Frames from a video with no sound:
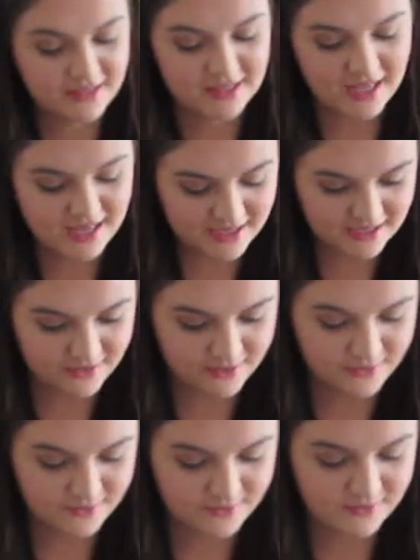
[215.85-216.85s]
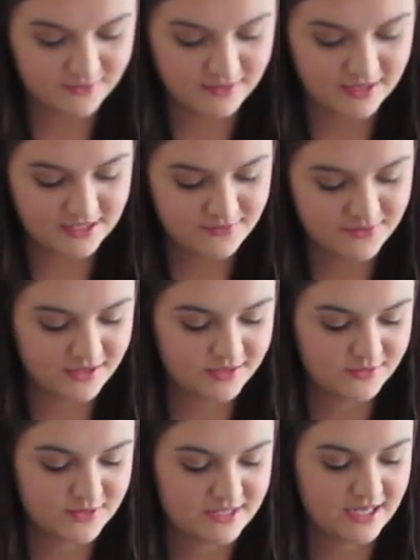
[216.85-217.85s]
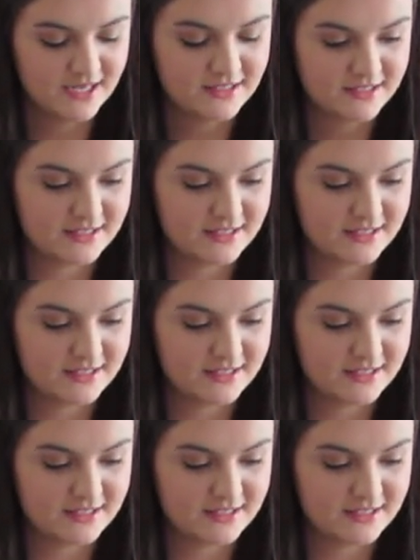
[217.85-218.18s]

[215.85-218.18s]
Feel Thank it. you. I did feel it. It was nice.